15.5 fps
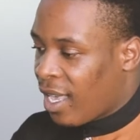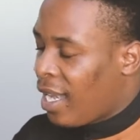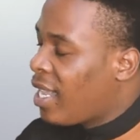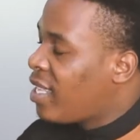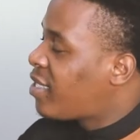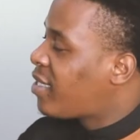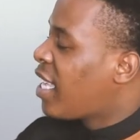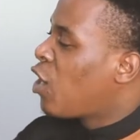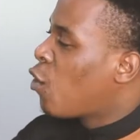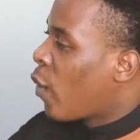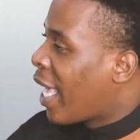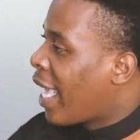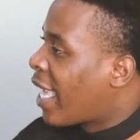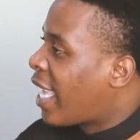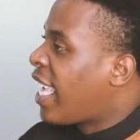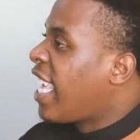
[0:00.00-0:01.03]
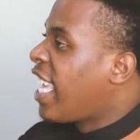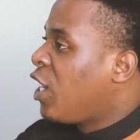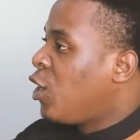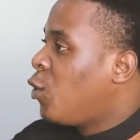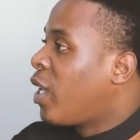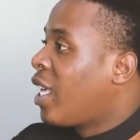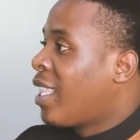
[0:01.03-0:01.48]
let's say you were a
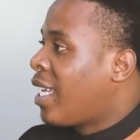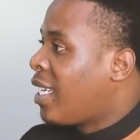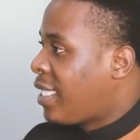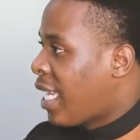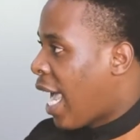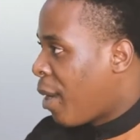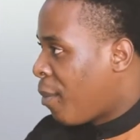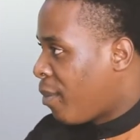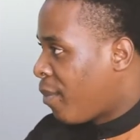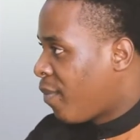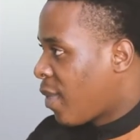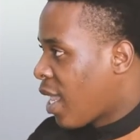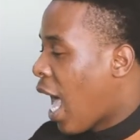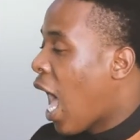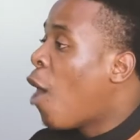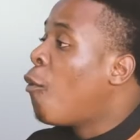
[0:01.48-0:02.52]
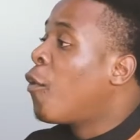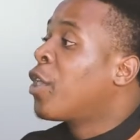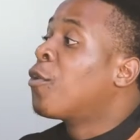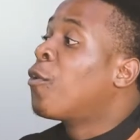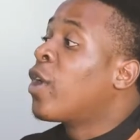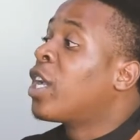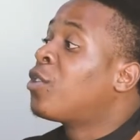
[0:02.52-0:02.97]
king during that time, how were
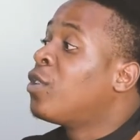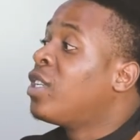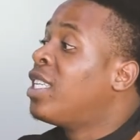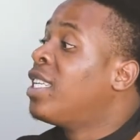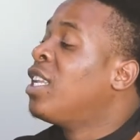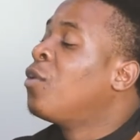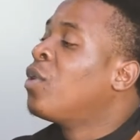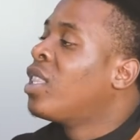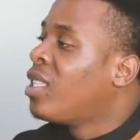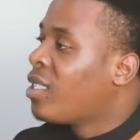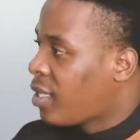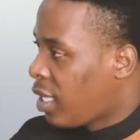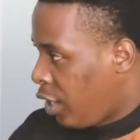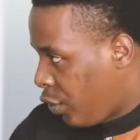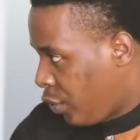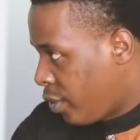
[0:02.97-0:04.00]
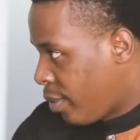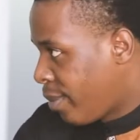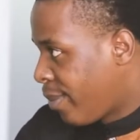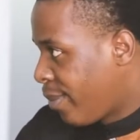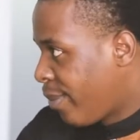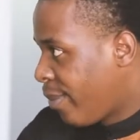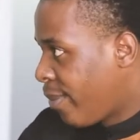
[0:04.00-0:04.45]
you going to deal with this issue?
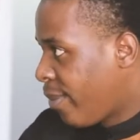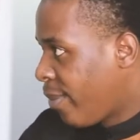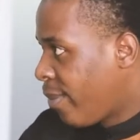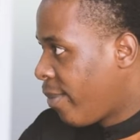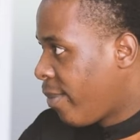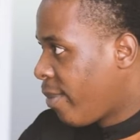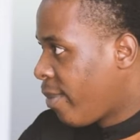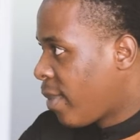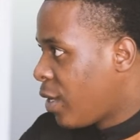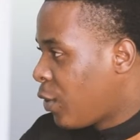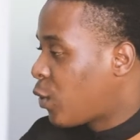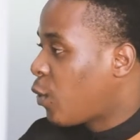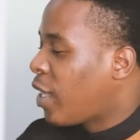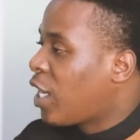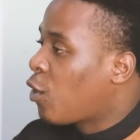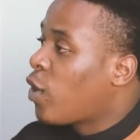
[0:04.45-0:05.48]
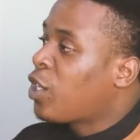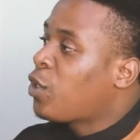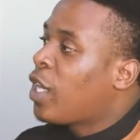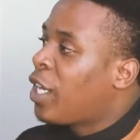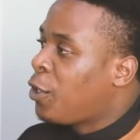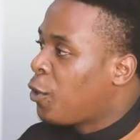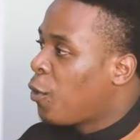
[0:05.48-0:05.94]
So that
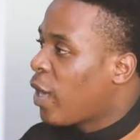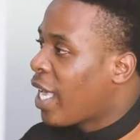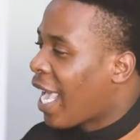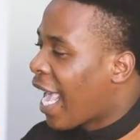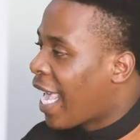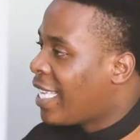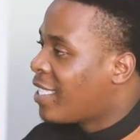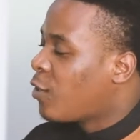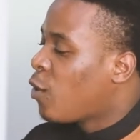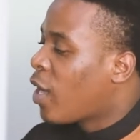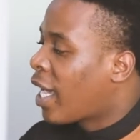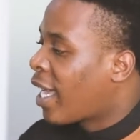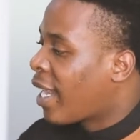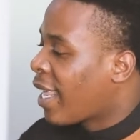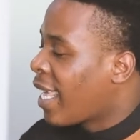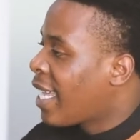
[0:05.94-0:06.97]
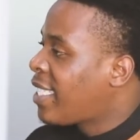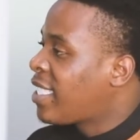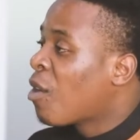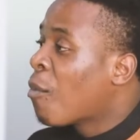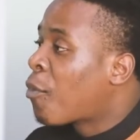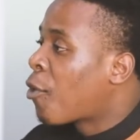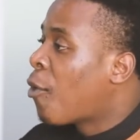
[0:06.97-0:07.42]
what you are doing is you are
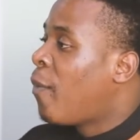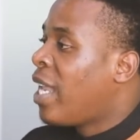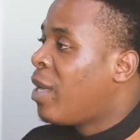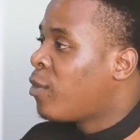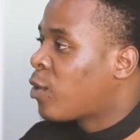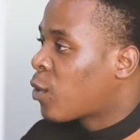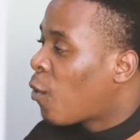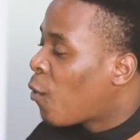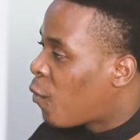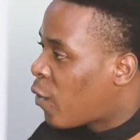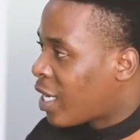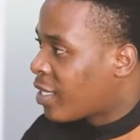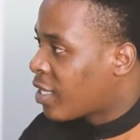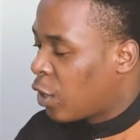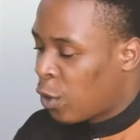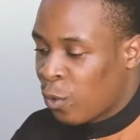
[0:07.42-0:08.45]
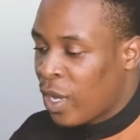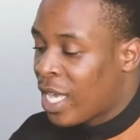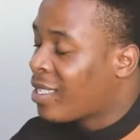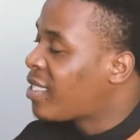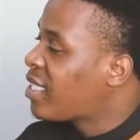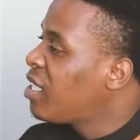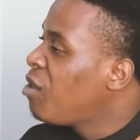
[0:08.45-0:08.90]
creating problem solvers through
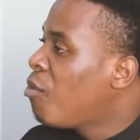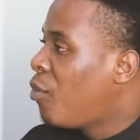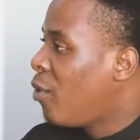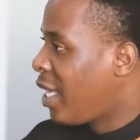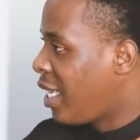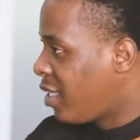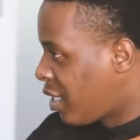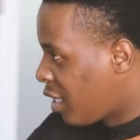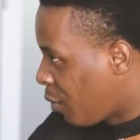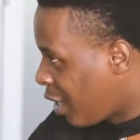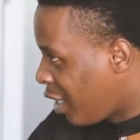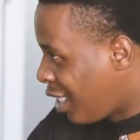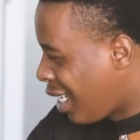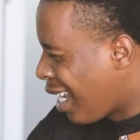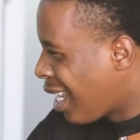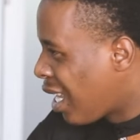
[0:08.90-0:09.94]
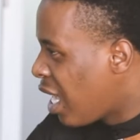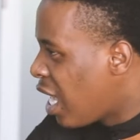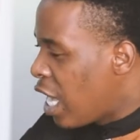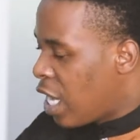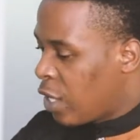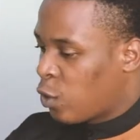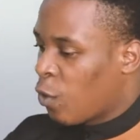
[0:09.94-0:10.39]
a simple history question.
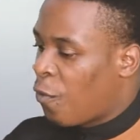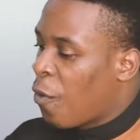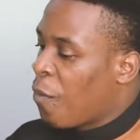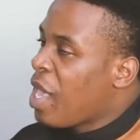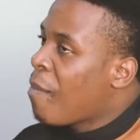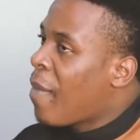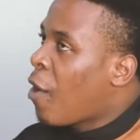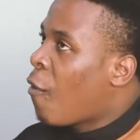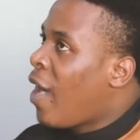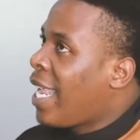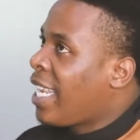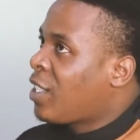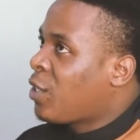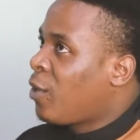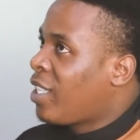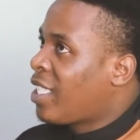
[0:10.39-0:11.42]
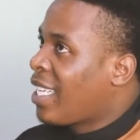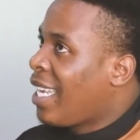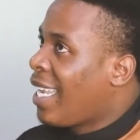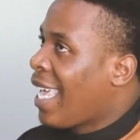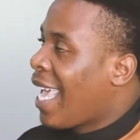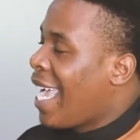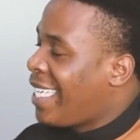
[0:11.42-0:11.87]
So for me, my worry is not
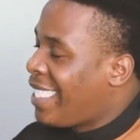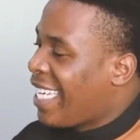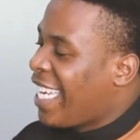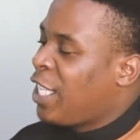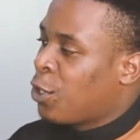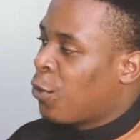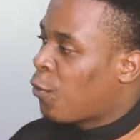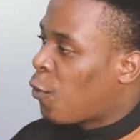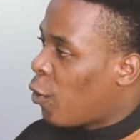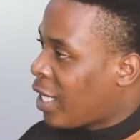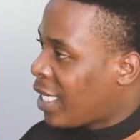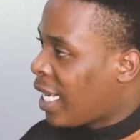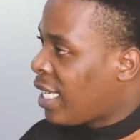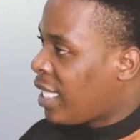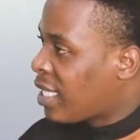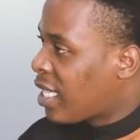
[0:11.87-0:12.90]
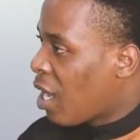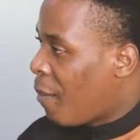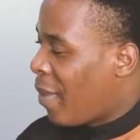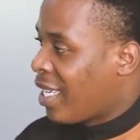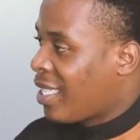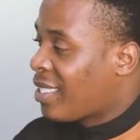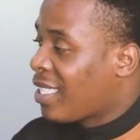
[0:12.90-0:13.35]
really a change of content,
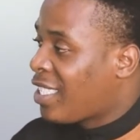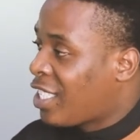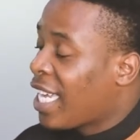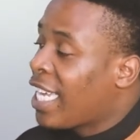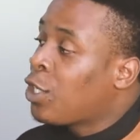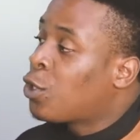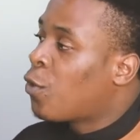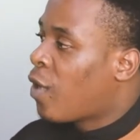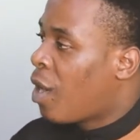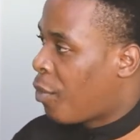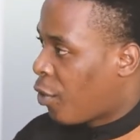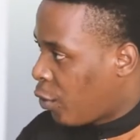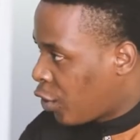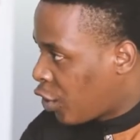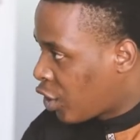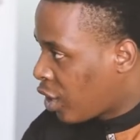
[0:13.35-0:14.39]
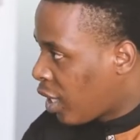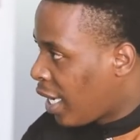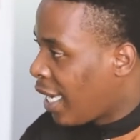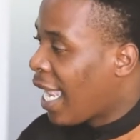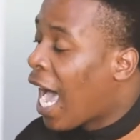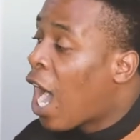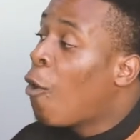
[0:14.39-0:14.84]
but it's a change of approach
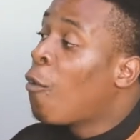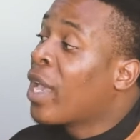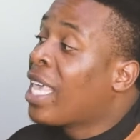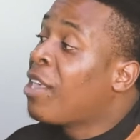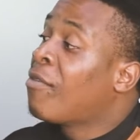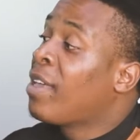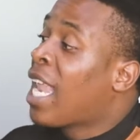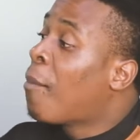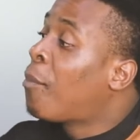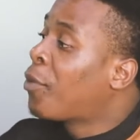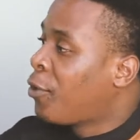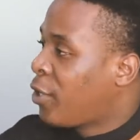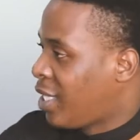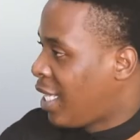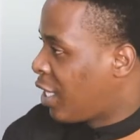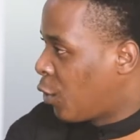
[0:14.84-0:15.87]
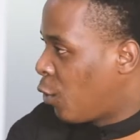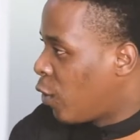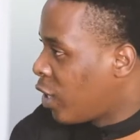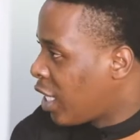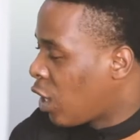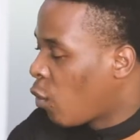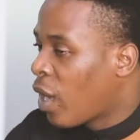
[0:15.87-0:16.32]
in how we even approach that
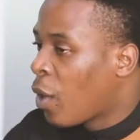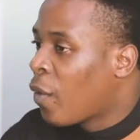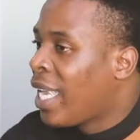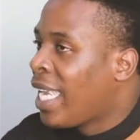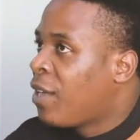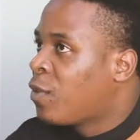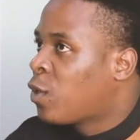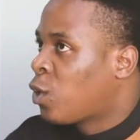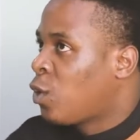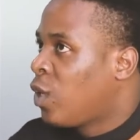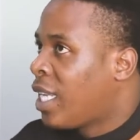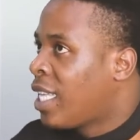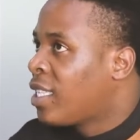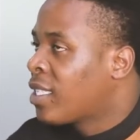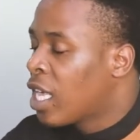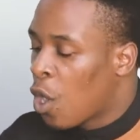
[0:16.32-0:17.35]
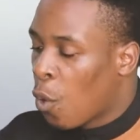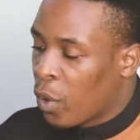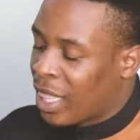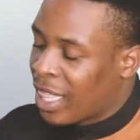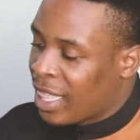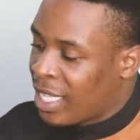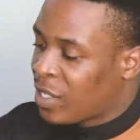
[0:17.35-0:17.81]
content, where we leave students
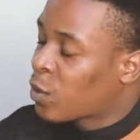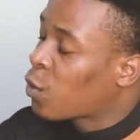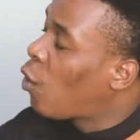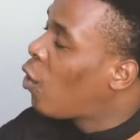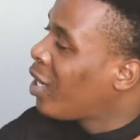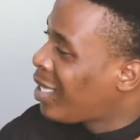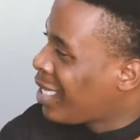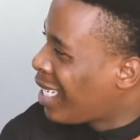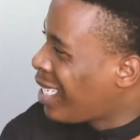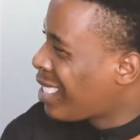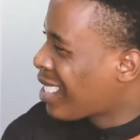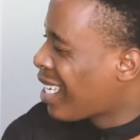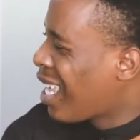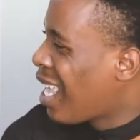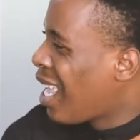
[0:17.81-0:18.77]
with this content